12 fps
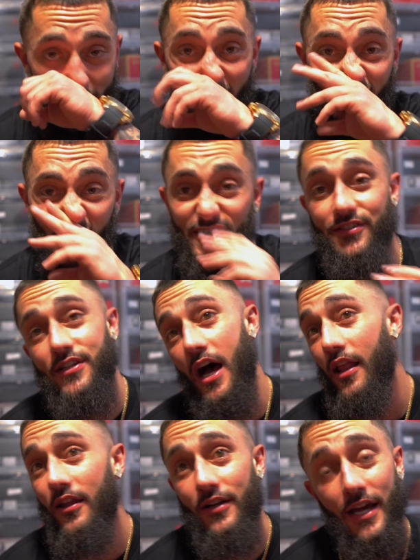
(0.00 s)
Stockx is
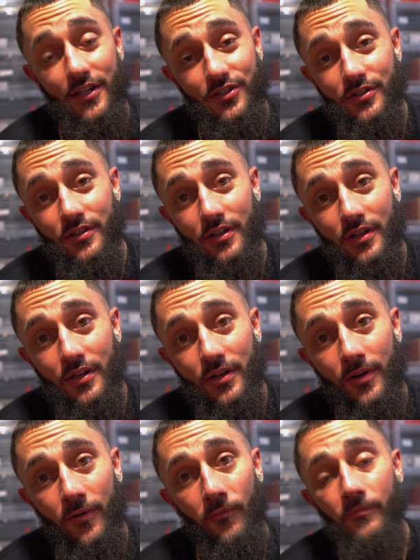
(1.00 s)
hollering at you?
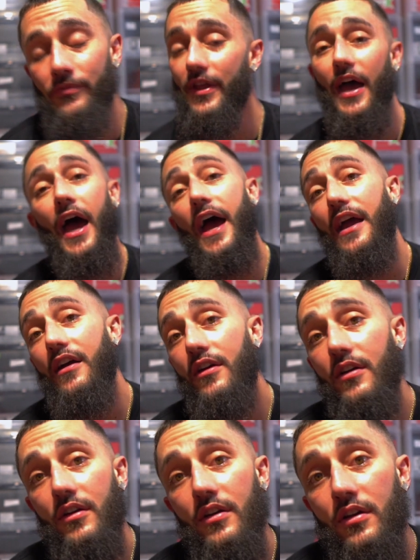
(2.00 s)
Hey,
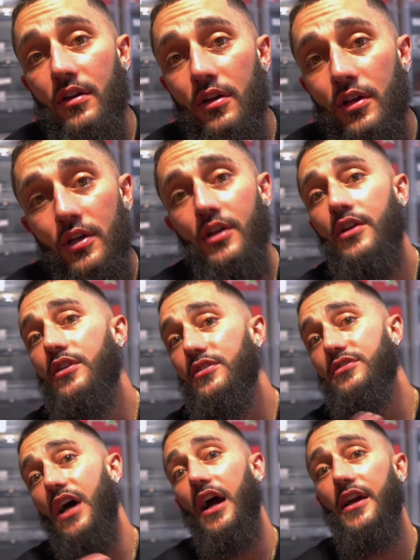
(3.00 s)

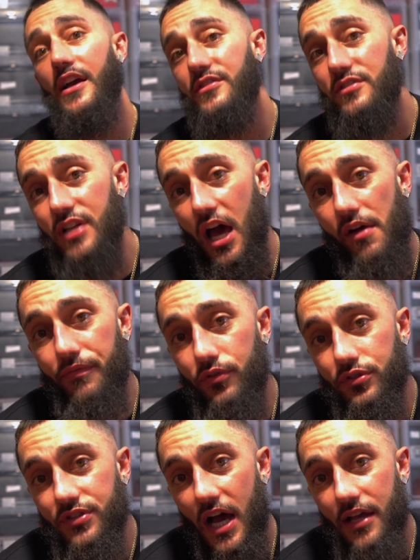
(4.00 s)
Stockx has got a
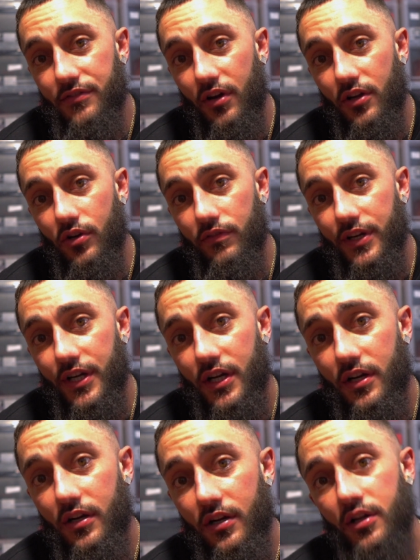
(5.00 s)
full size run over
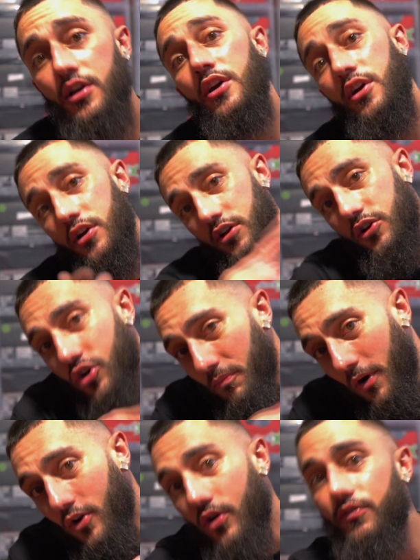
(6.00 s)
here.
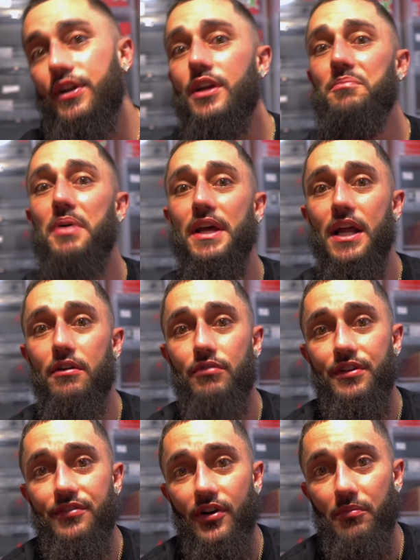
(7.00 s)
Come on over here and pay that
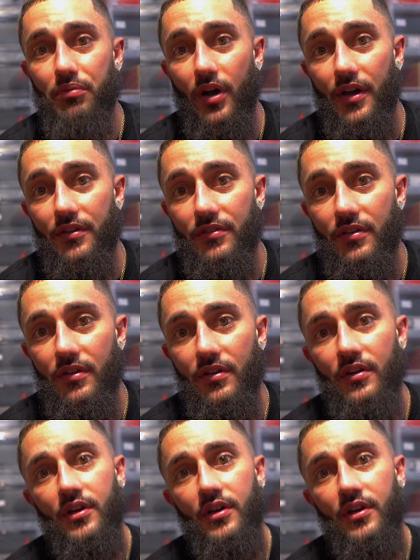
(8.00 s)
resale price.